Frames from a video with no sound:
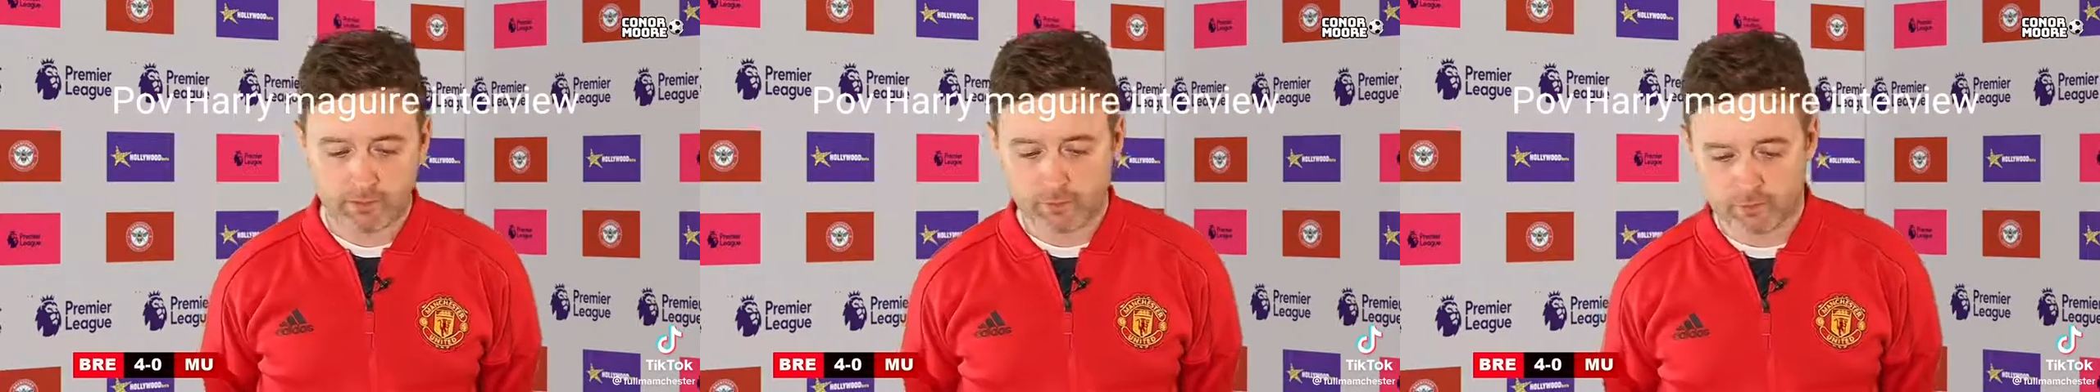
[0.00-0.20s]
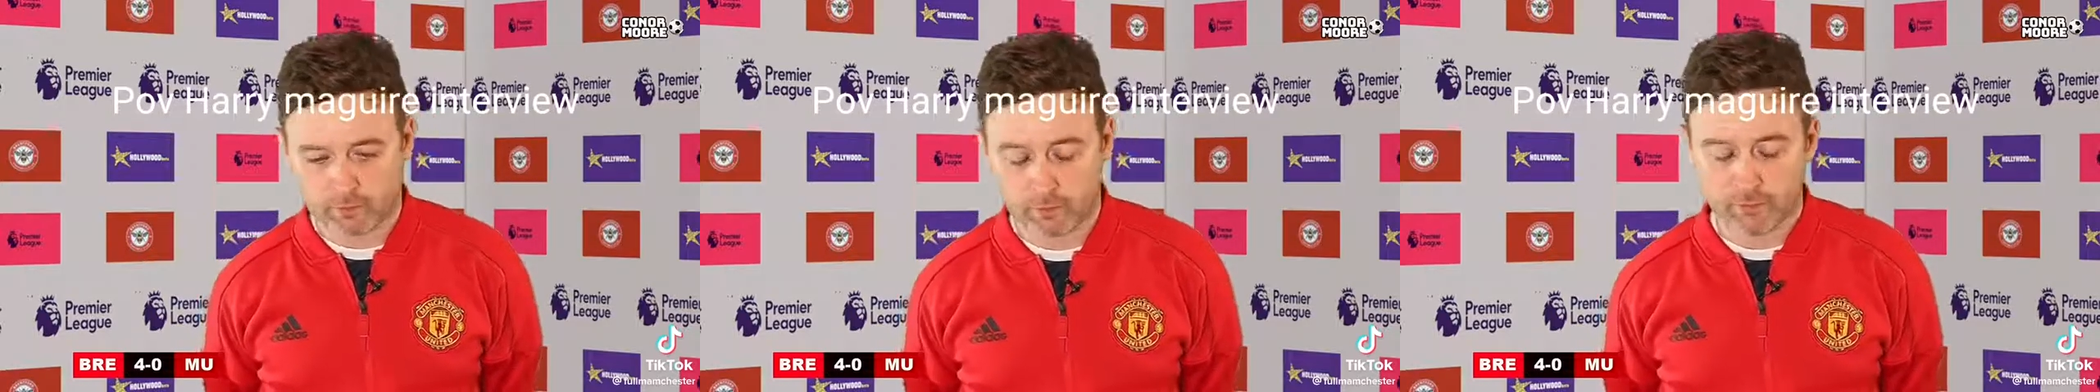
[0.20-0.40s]

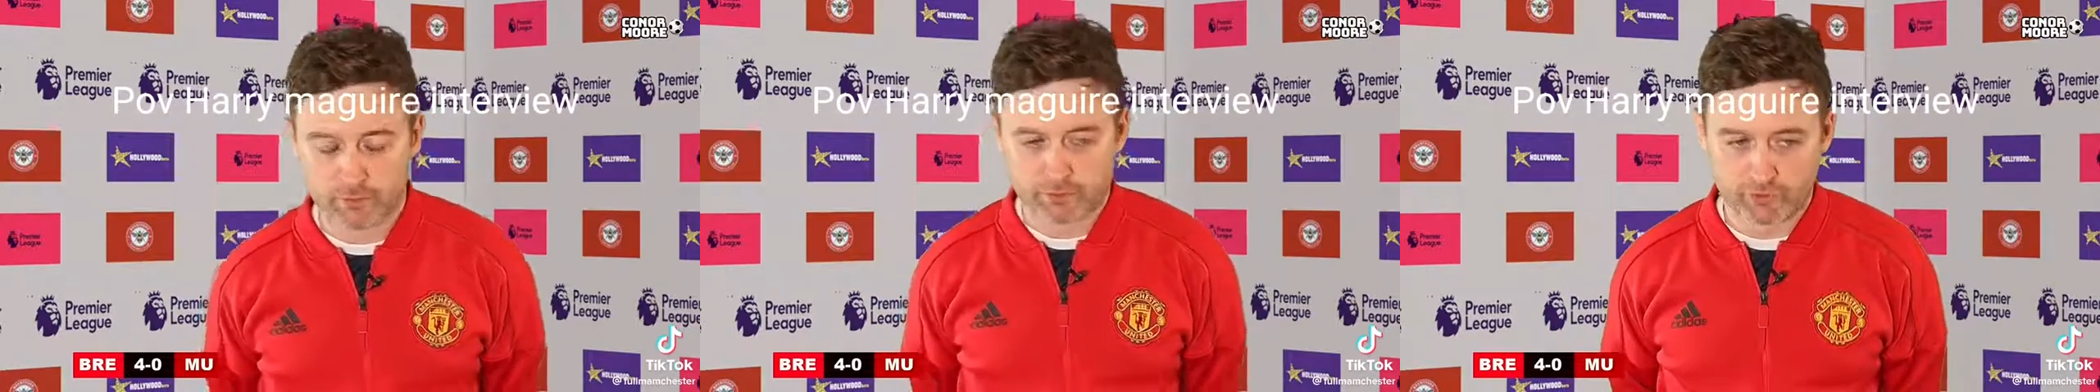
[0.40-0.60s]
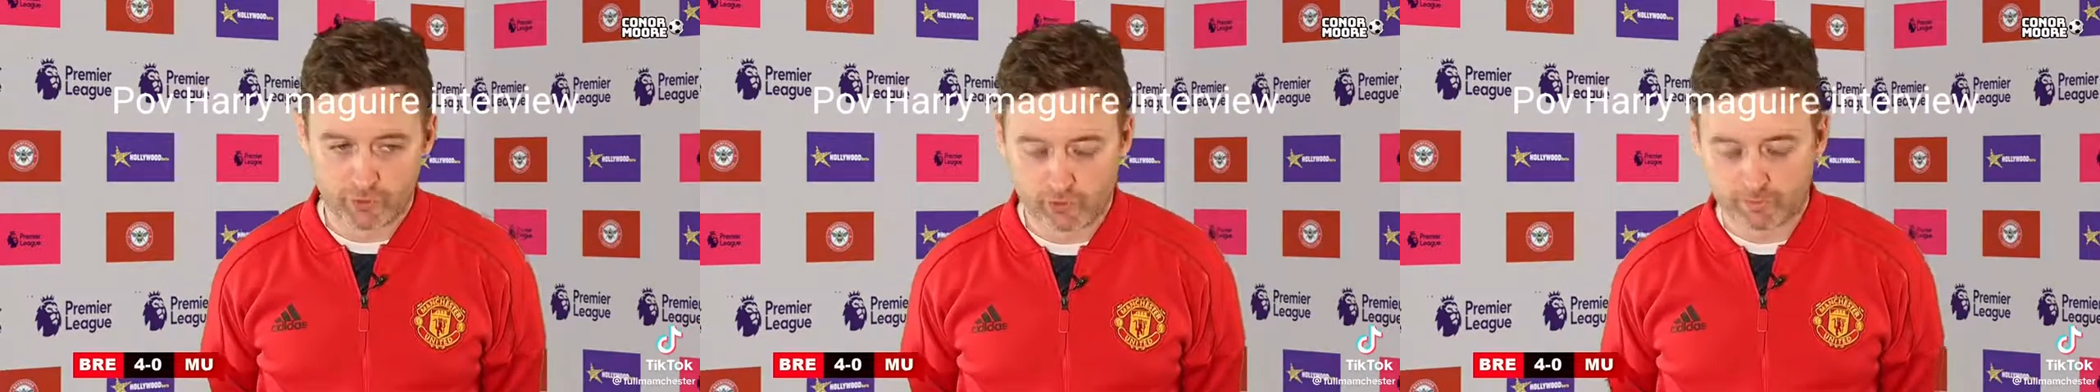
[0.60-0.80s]
you're not doing
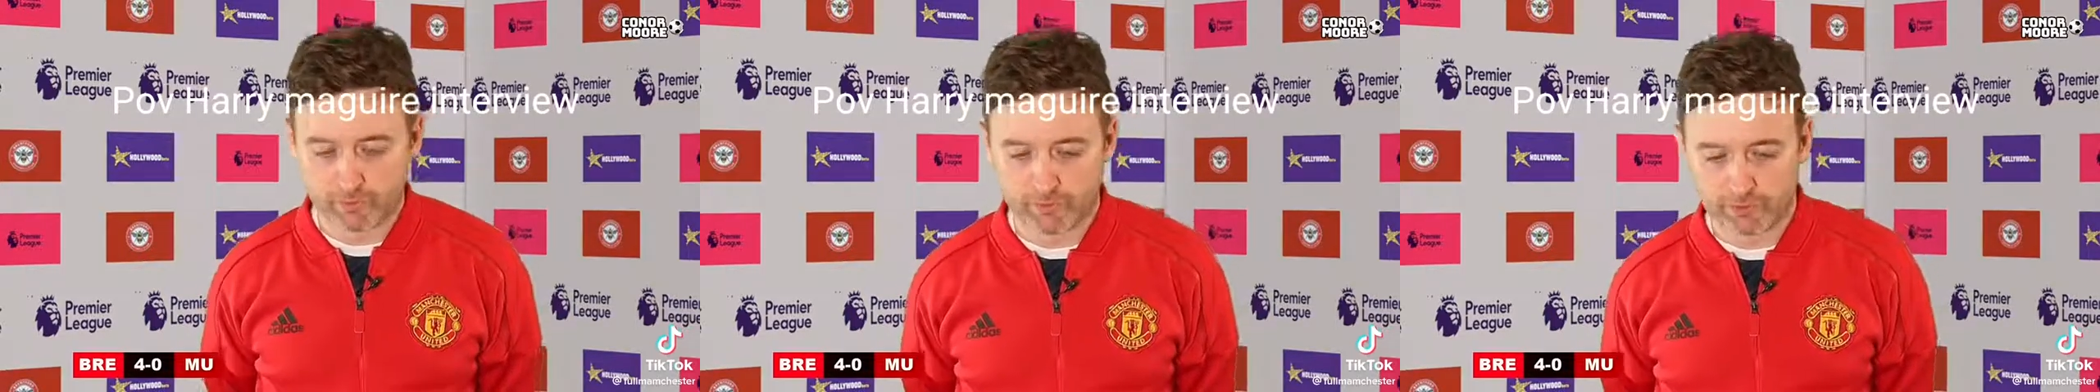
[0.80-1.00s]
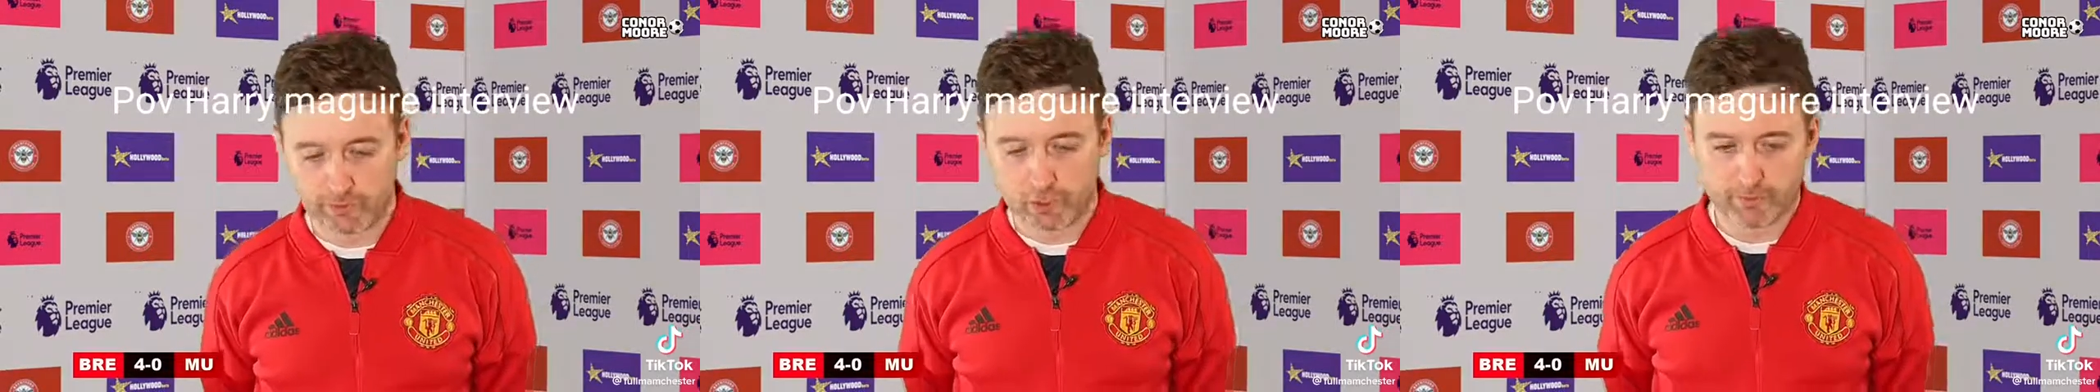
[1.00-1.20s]
your job,
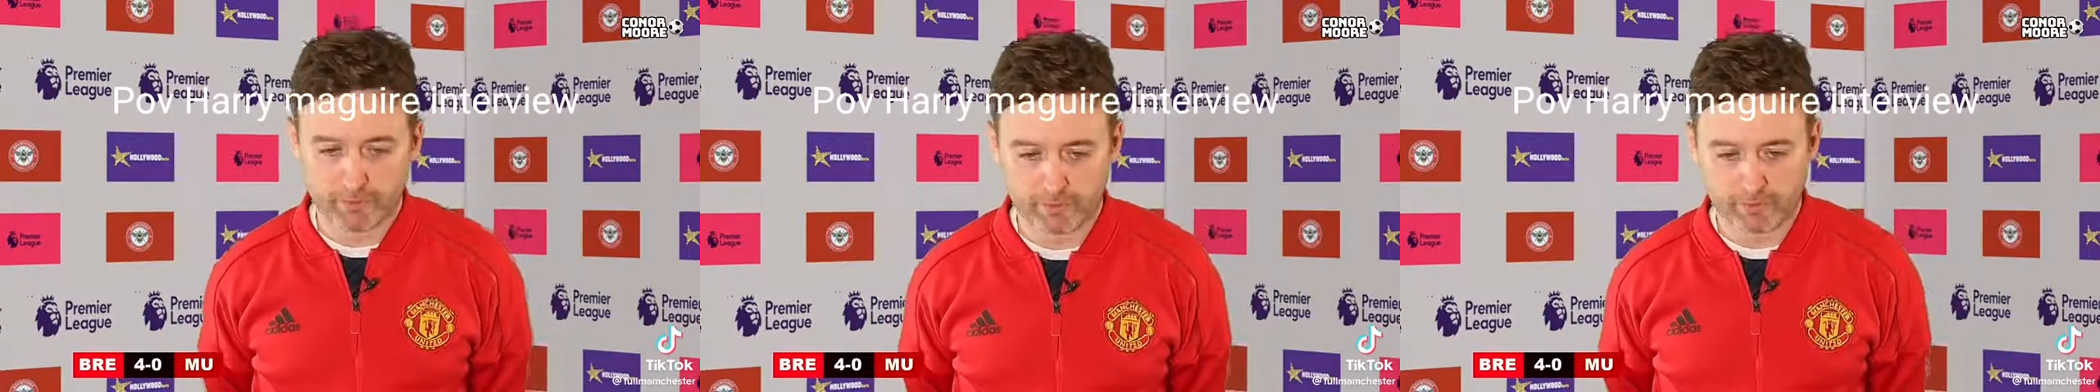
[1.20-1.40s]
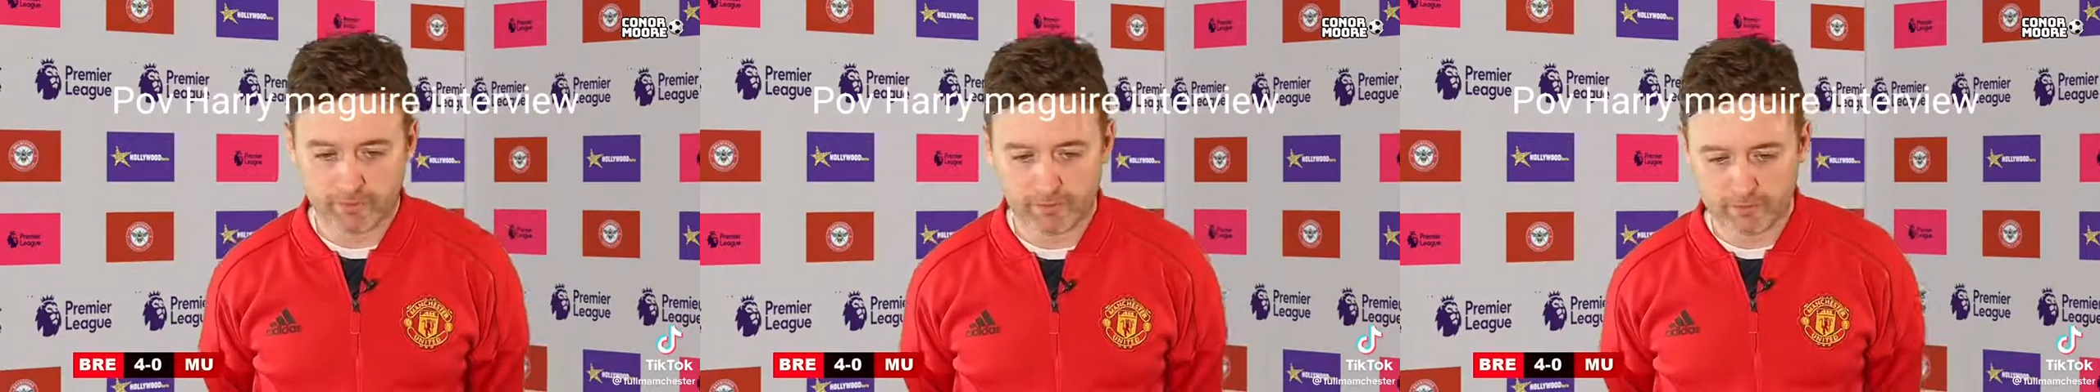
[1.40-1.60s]
you're
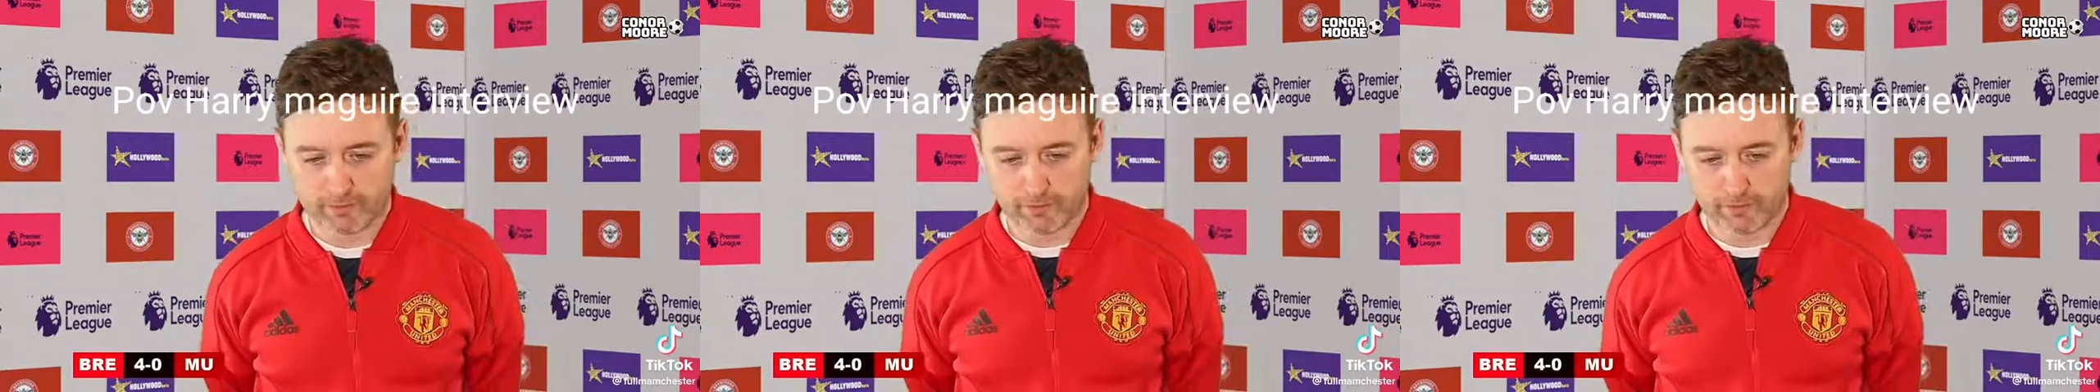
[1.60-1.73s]
incompetent,